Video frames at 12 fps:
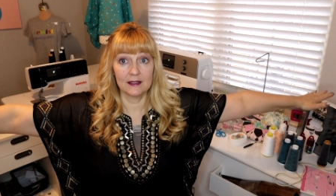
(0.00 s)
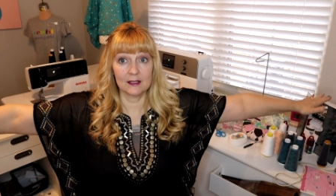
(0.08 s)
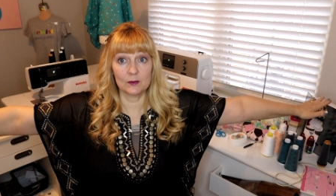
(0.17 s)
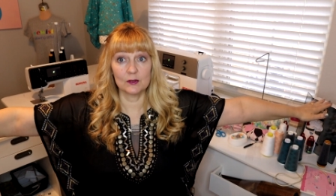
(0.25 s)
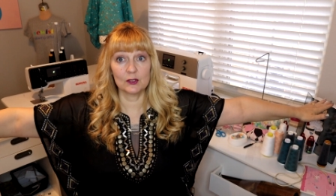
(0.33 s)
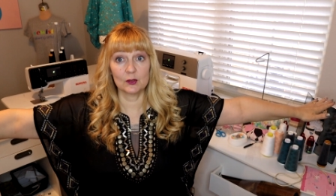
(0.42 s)

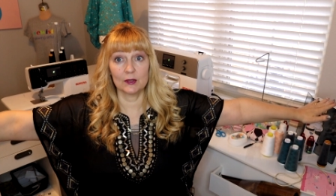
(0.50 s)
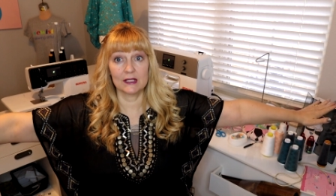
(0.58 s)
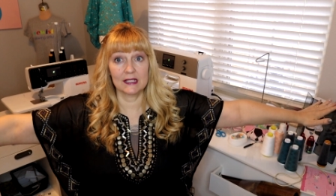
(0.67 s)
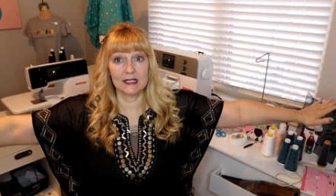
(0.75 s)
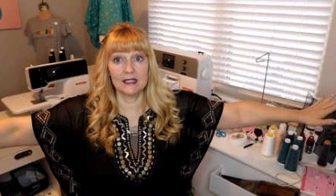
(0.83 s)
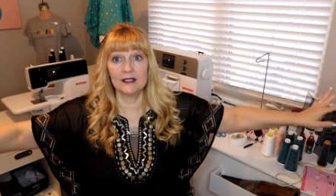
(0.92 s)
This one's short
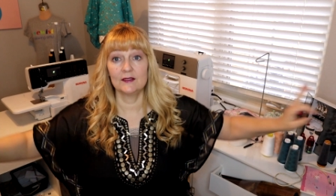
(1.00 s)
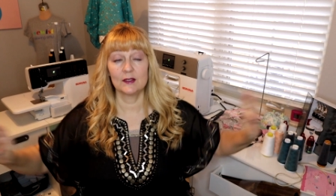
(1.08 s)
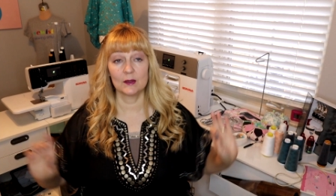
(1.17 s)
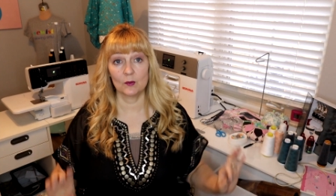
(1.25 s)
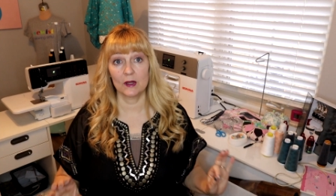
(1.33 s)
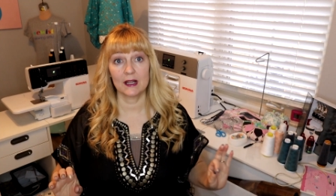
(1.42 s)

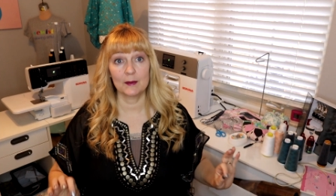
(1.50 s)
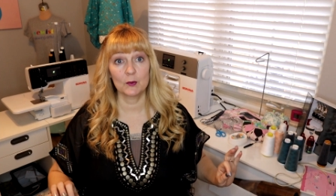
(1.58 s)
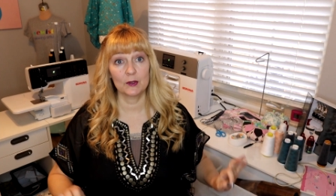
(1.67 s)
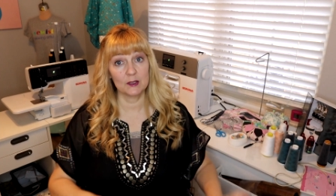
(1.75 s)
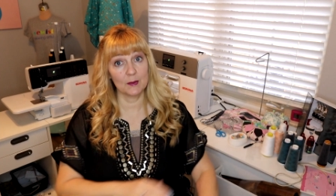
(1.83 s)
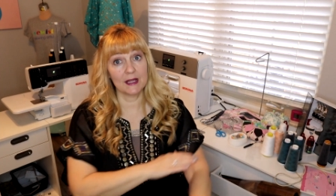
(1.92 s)
sleeve. Then one I'm
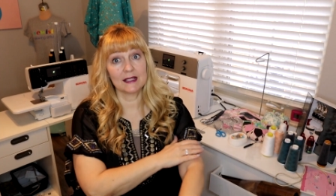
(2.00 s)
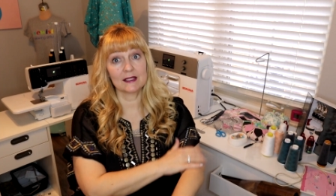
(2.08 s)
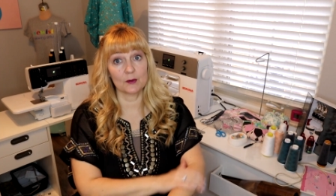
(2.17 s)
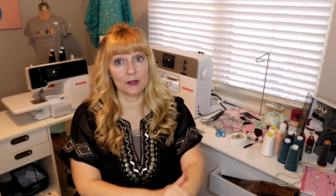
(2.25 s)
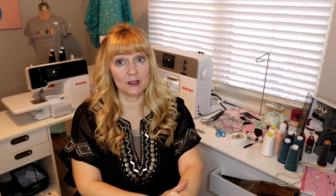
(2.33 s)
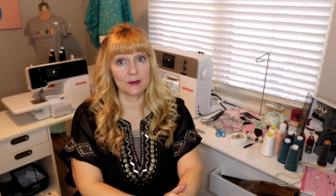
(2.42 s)
going to make
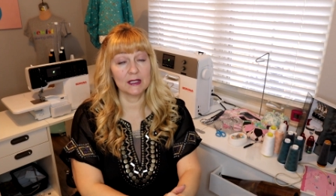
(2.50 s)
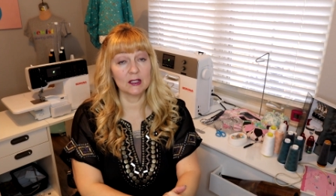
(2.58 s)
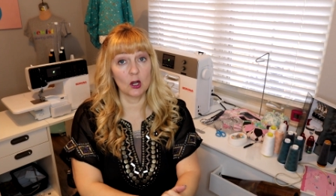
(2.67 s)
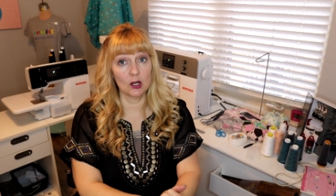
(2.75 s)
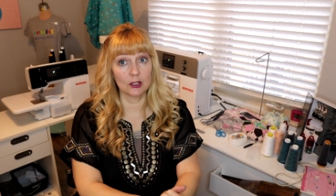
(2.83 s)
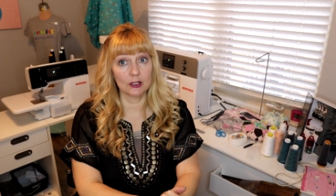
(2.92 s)
is going to be
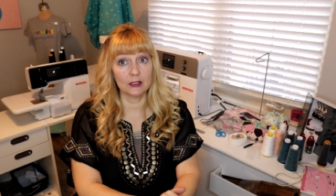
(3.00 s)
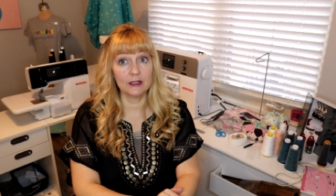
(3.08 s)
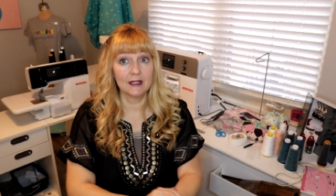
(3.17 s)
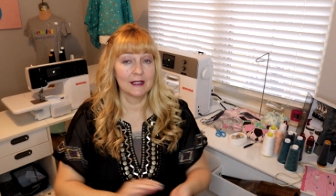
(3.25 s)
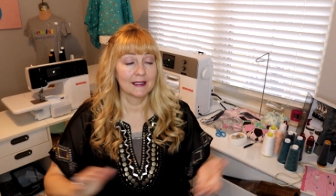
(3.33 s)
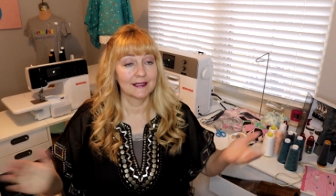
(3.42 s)

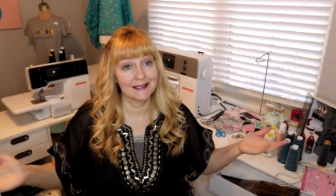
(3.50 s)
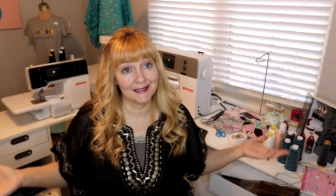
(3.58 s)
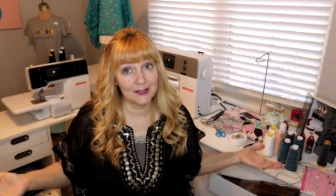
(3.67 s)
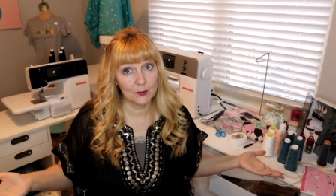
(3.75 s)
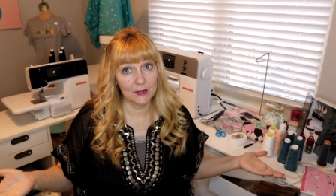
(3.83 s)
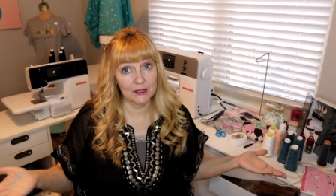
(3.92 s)
longer because
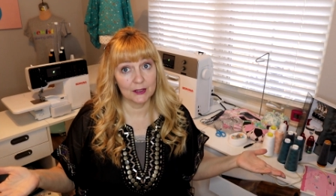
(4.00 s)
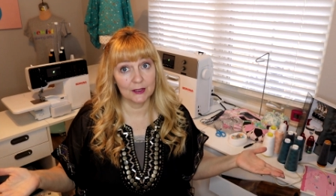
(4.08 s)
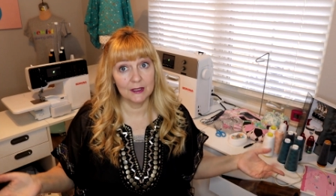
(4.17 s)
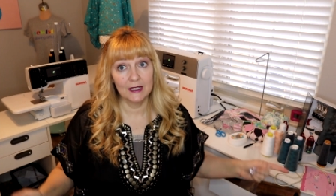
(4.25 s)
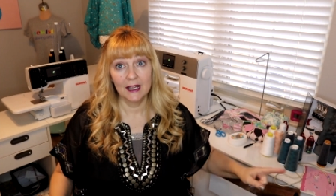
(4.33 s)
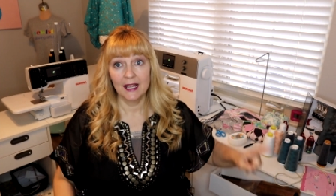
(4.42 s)
it's
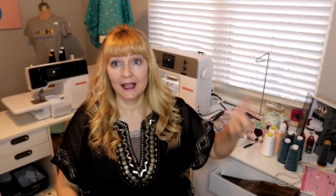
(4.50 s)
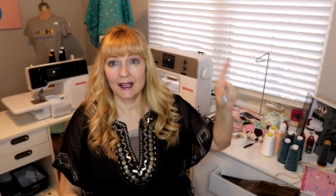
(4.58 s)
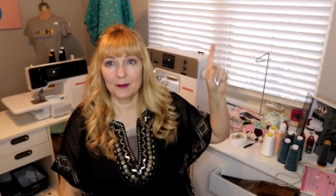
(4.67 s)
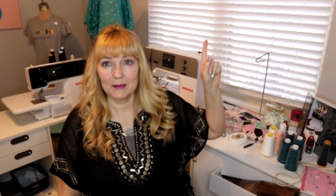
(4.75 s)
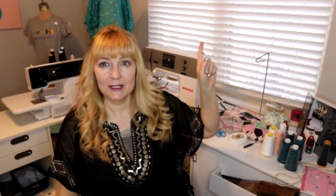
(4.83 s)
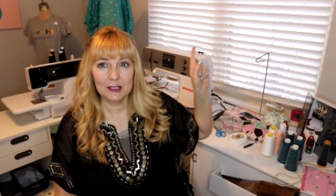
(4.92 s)
winter.
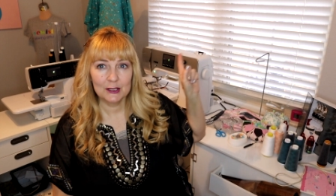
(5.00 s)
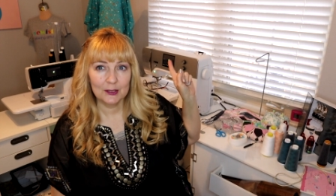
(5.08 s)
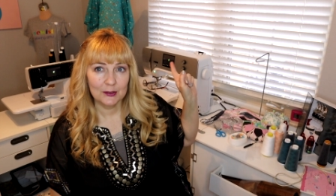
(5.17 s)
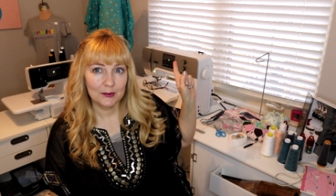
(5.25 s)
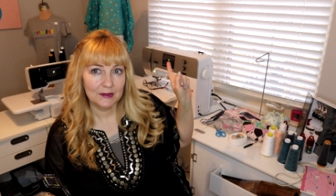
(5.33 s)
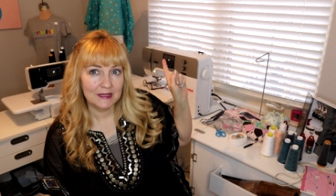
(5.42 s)
And I'm gonna
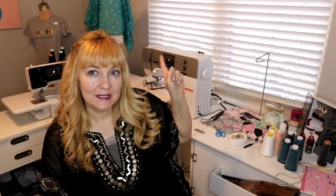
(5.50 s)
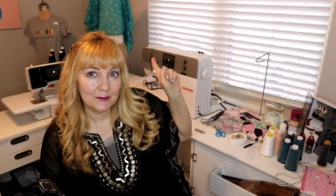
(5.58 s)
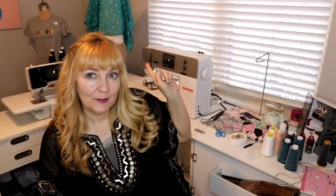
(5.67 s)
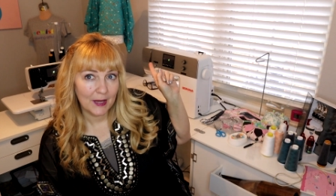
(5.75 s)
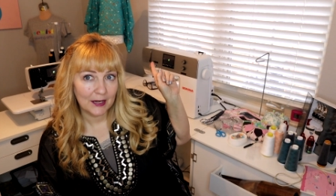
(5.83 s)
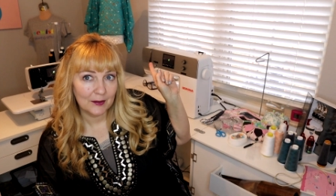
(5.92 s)
show you a
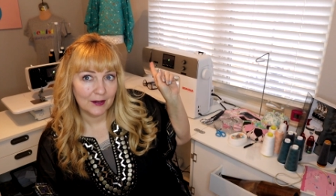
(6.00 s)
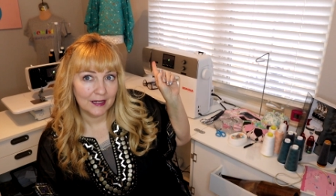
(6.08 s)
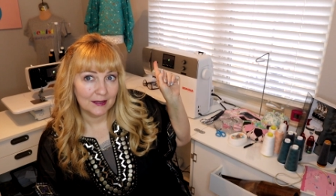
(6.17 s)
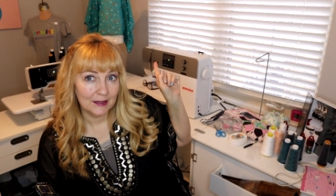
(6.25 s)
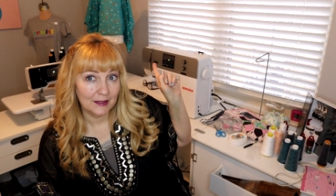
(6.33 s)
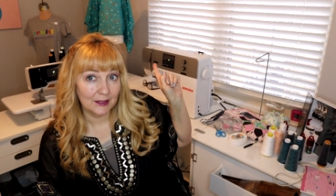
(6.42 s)
list back
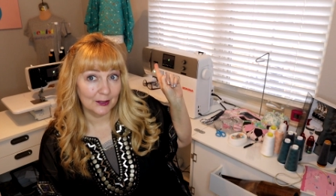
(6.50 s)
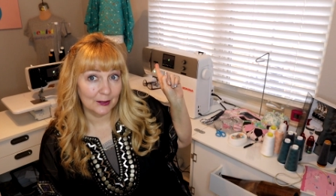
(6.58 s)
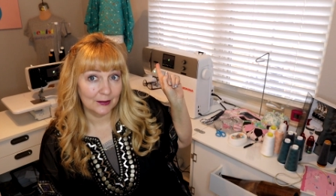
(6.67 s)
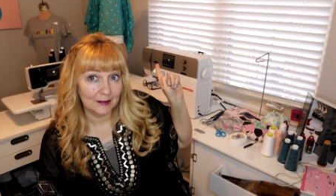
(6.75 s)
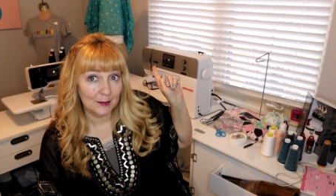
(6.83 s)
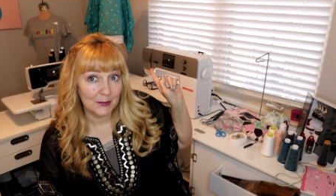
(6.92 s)
right
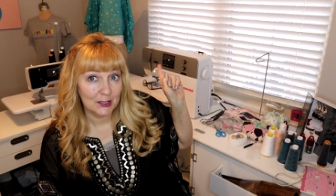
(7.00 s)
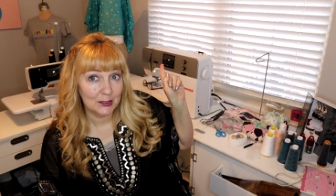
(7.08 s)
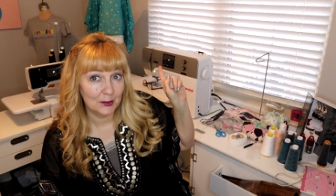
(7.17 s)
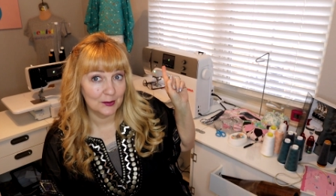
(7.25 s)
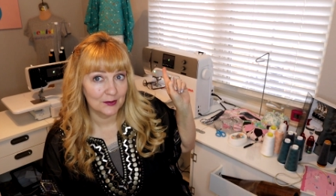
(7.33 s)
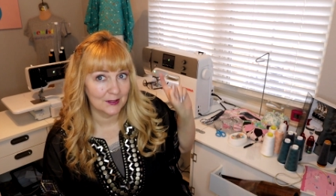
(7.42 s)
here. Let me
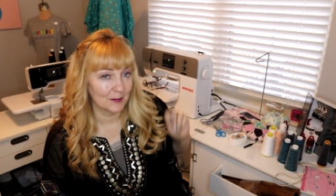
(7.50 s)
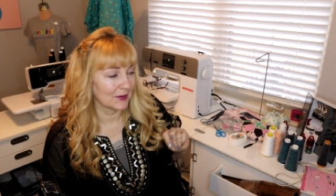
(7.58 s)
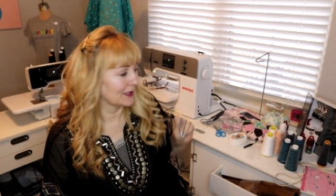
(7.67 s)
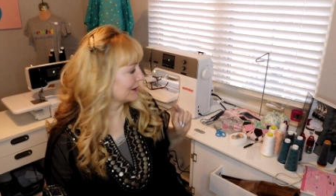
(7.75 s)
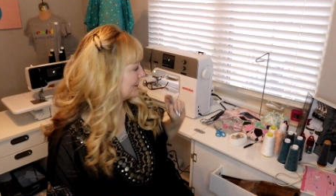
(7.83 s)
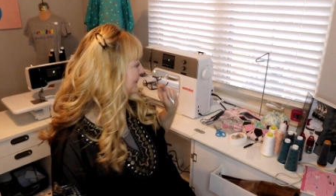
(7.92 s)
show you
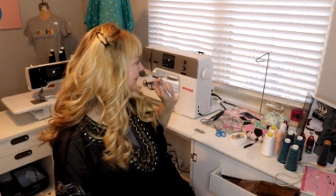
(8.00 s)
something.